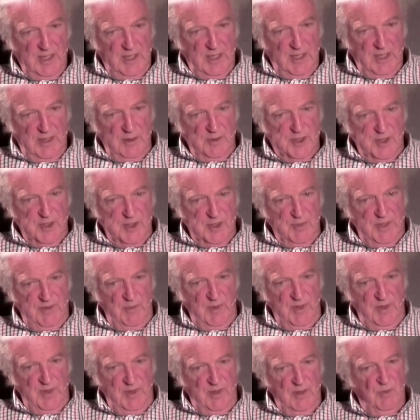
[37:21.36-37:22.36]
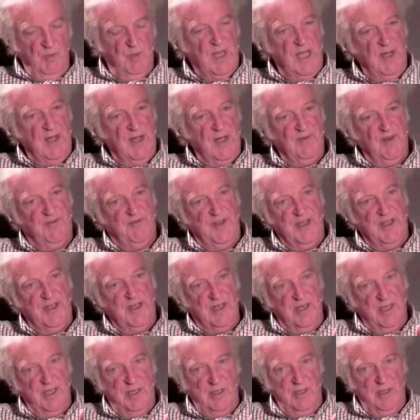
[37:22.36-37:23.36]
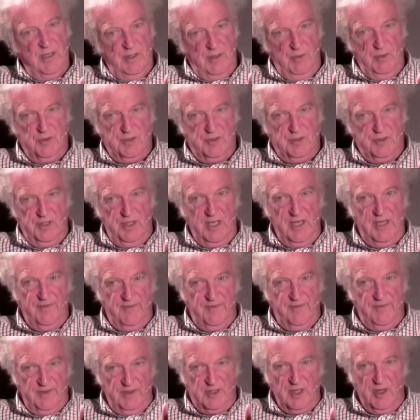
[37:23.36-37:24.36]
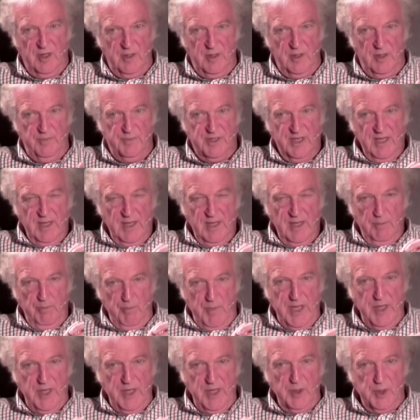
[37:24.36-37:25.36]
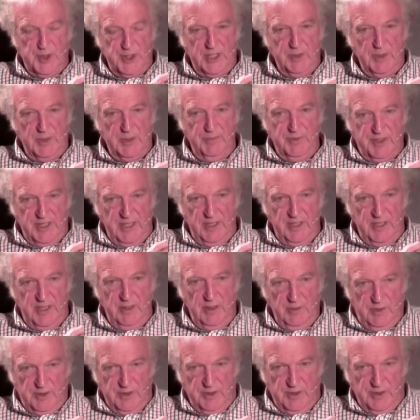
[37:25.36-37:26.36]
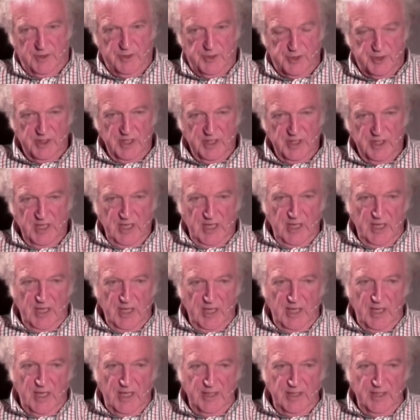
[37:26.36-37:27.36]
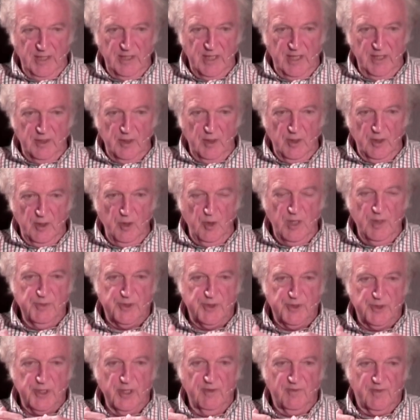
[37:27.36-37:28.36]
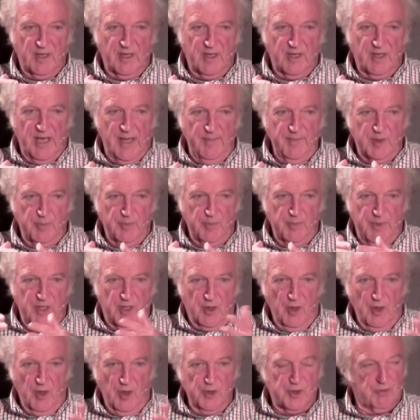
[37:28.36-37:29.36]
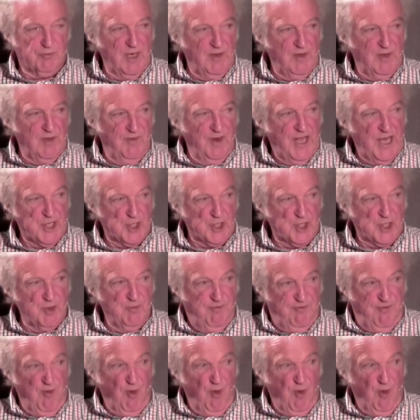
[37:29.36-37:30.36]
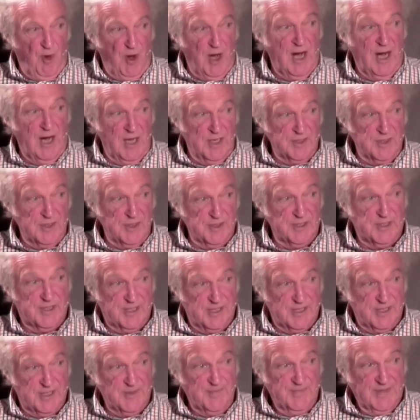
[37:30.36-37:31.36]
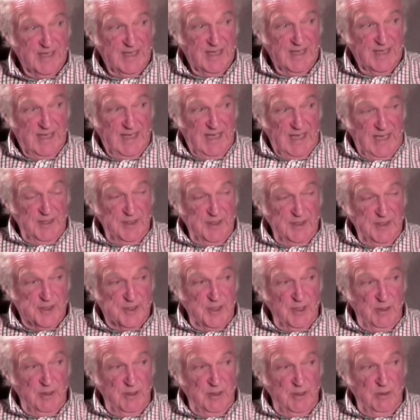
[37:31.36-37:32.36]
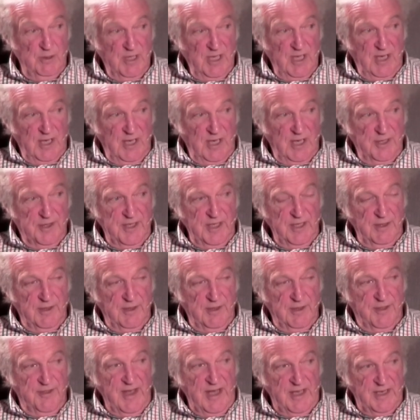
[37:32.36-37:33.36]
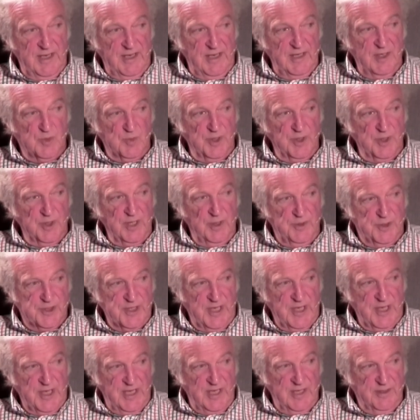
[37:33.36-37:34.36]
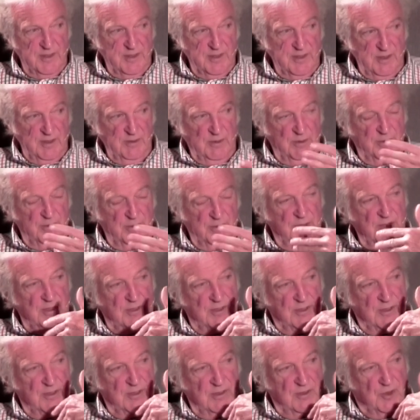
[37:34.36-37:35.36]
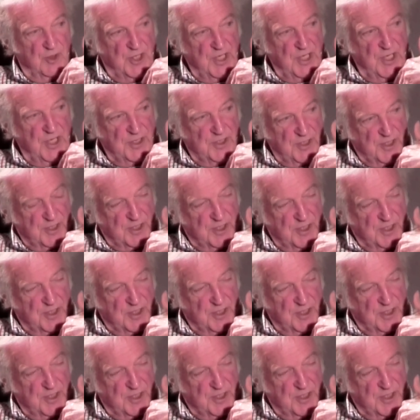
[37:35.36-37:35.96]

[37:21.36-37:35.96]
So we have a figure here whose life and times make you sit up and take notice, and who himself claimed to be God's revelation for us. And so I think that is what I would say, that Jesus